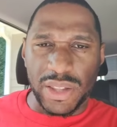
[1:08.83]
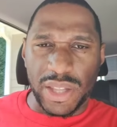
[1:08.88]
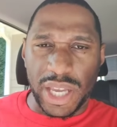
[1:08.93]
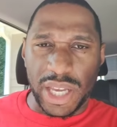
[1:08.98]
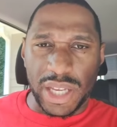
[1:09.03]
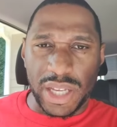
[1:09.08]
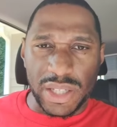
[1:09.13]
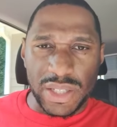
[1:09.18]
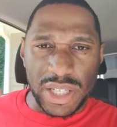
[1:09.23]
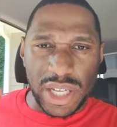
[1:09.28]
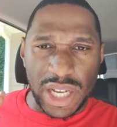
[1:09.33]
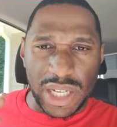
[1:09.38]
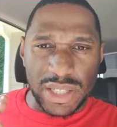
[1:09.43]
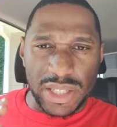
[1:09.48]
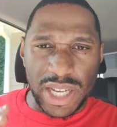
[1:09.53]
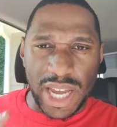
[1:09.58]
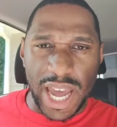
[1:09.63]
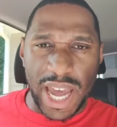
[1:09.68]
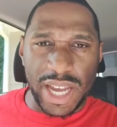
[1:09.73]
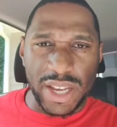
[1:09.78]
They get to
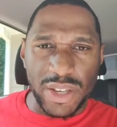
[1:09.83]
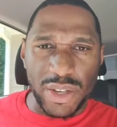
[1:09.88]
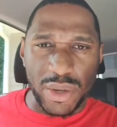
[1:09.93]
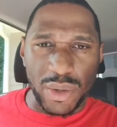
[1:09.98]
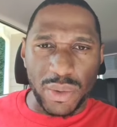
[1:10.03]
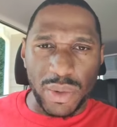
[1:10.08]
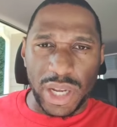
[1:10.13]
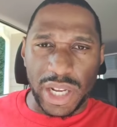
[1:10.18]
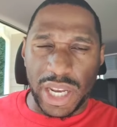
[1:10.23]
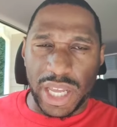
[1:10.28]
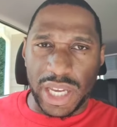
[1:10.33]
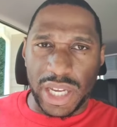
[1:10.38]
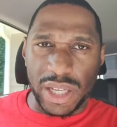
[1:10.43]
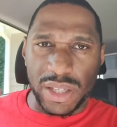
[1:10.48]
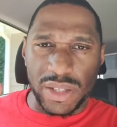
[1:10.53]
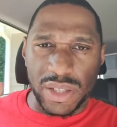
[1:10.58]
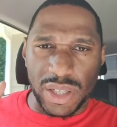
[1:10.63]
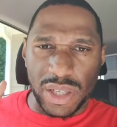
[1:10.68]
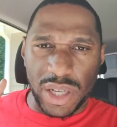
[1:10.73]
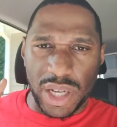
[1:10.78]
attack you and they
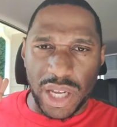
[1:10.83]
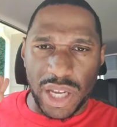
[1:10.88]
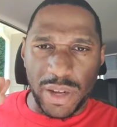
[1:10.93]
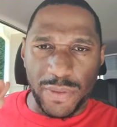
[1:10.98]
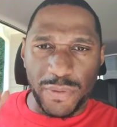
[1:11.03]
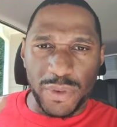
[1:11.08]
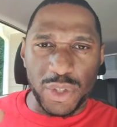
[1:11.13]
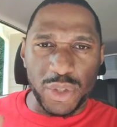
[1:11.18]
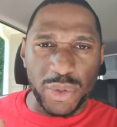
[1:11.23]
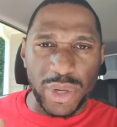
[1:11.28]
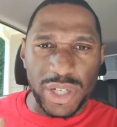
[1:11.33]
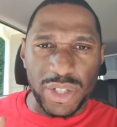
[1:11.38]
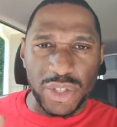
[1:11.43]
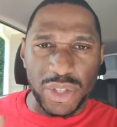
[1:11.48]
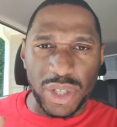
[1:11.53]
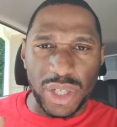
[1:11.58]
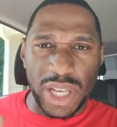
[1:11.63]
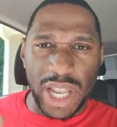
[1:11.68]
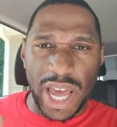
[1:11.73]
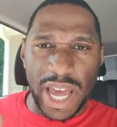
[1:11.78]
get to
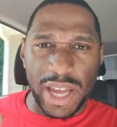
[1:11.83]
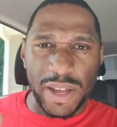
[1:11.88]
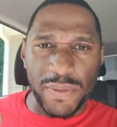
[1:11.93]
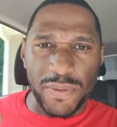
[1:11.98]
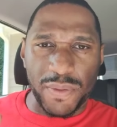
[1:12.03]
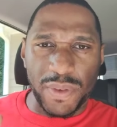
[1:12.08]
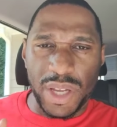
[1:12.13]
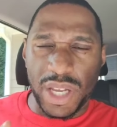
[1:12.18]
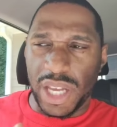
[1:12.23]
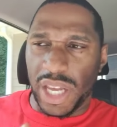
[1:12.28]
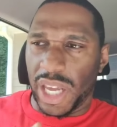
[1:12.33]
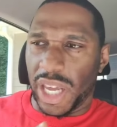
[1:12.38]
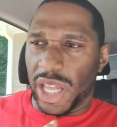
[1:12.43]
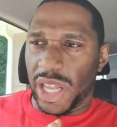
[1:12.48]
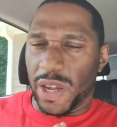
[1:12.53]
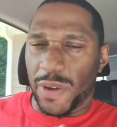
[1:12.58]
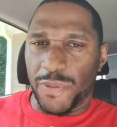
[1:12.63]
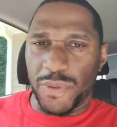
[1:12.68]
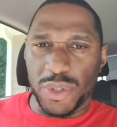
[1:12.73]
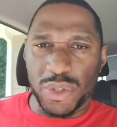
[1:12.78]
infiltrate your life
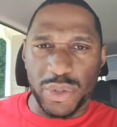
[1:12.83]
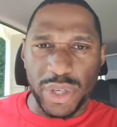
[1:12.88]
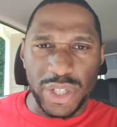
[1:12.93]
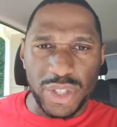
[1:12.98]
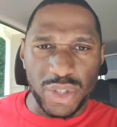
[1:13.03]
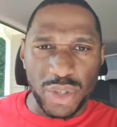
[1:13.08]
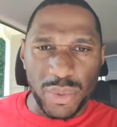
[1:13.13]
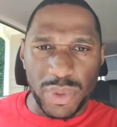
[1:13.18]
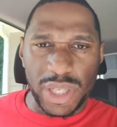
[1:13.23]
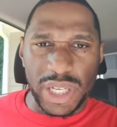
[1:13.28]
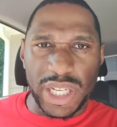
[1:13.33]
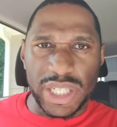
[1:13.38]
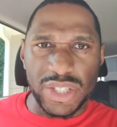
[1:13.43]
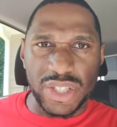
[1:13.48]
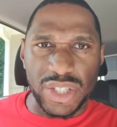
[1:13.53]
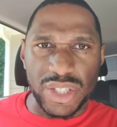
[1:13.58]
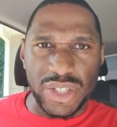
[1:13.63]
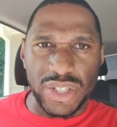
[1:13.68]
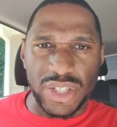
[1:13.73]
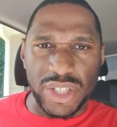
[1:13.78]
and infiltrate your
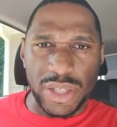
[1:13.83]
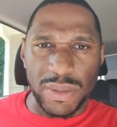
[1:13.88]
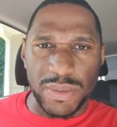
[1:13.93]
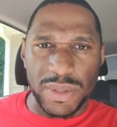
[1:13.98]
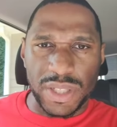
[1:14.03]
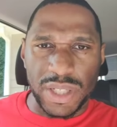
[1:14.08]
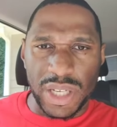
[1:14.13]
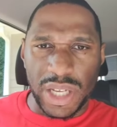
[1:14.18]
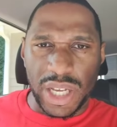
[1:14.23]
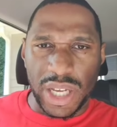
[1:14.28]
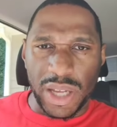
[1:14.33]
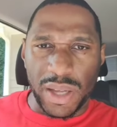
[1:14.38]
relationships.